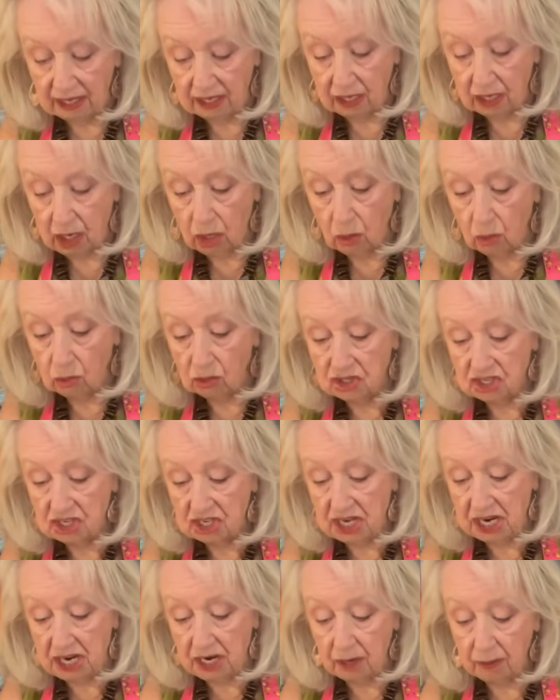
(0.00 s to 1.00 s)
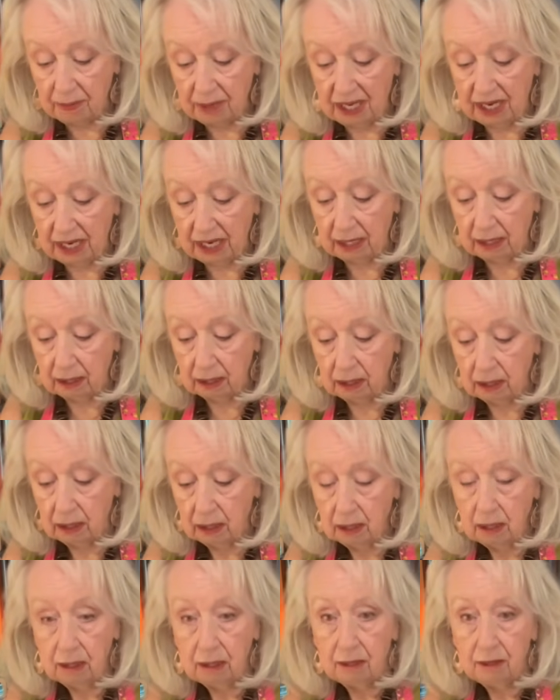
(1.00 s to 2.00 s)
an old stem in it
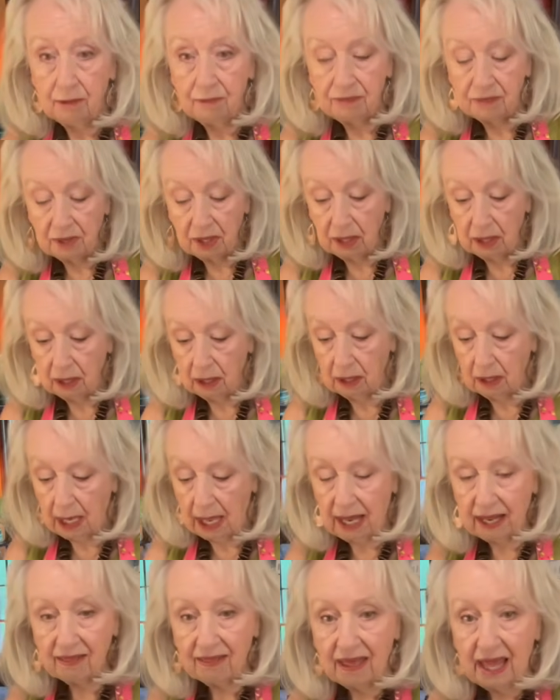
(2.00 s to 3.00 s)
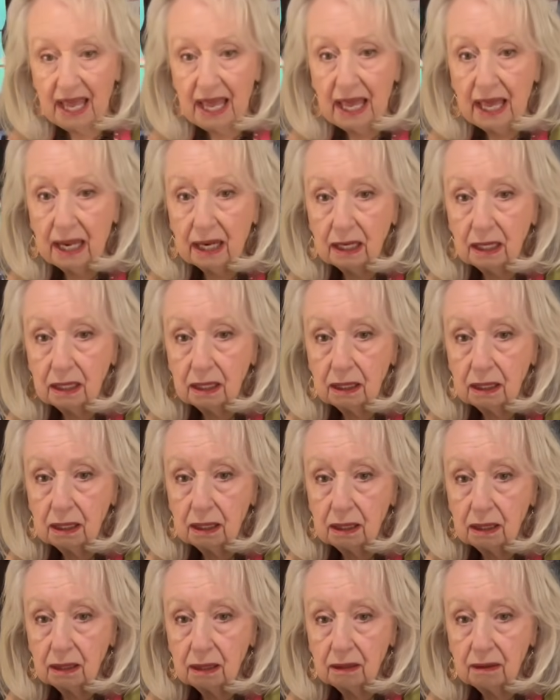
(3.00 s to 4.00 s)
like that
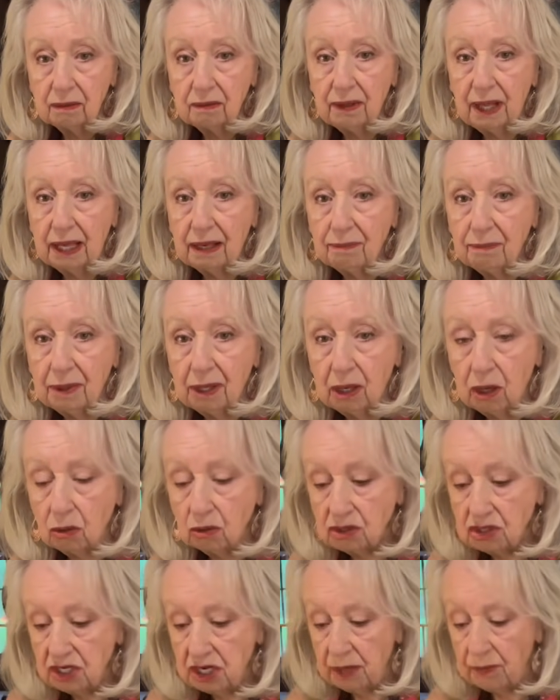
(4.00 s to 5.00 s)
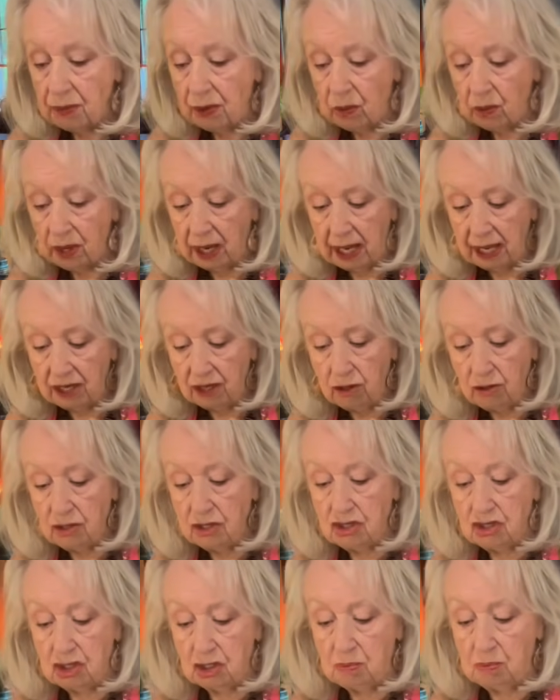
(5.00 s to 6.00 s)
big old stem, what I do
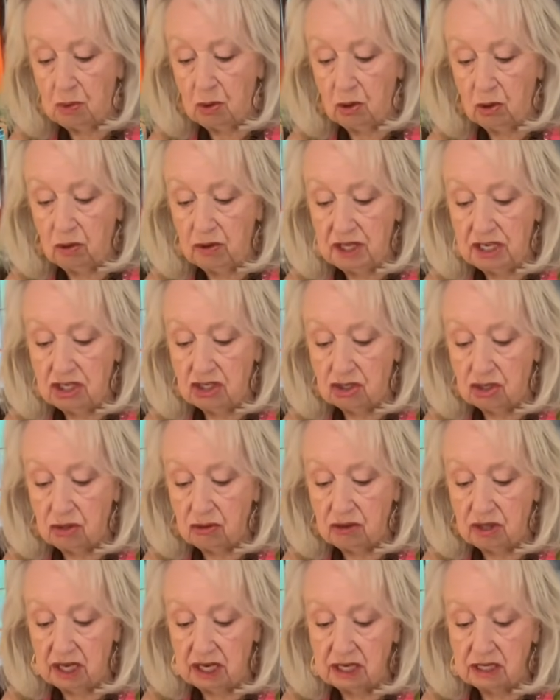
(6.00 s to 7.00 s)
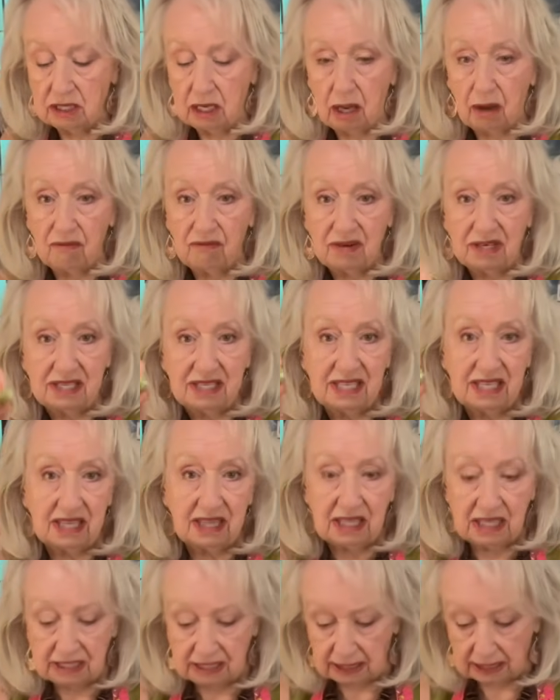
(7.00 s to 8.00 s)
is just pull these 2 things off and set
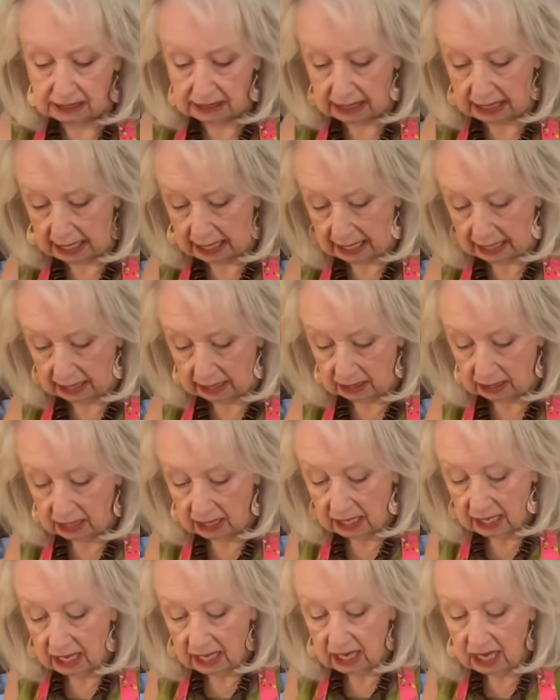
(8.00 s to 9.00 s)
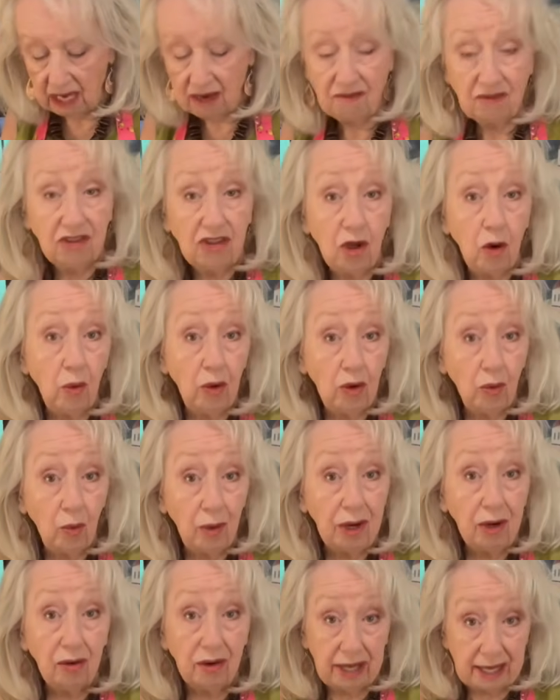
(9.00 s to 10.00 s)
this aside. Even though it
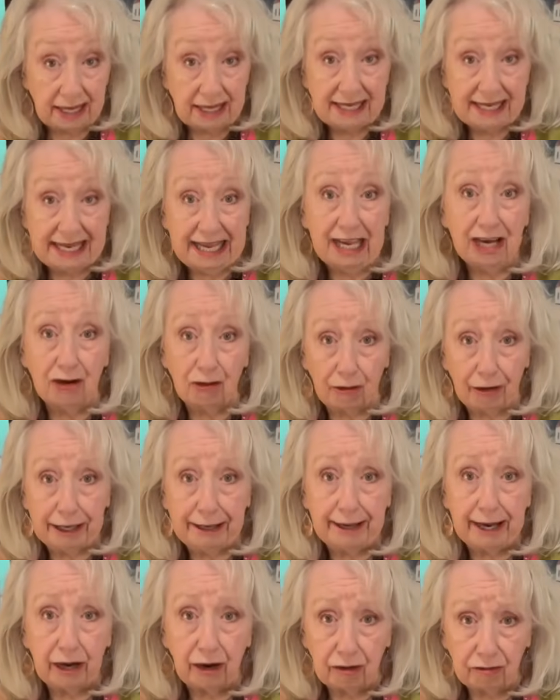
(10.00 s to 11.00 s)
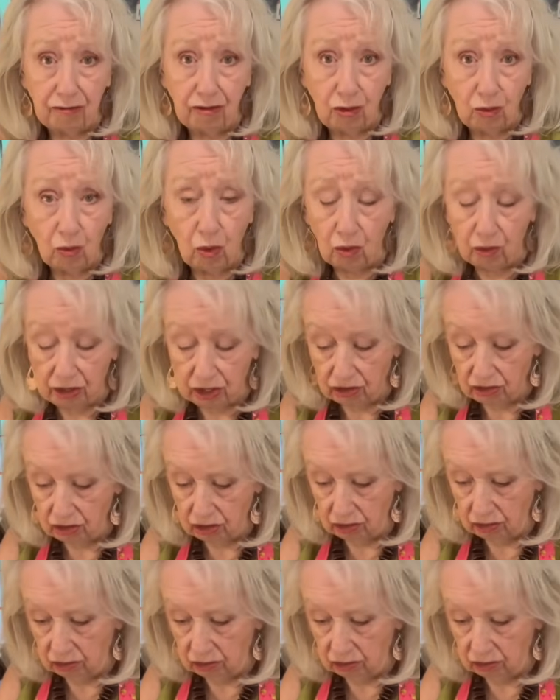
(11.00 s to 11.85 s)
will get tender in there if you want it to.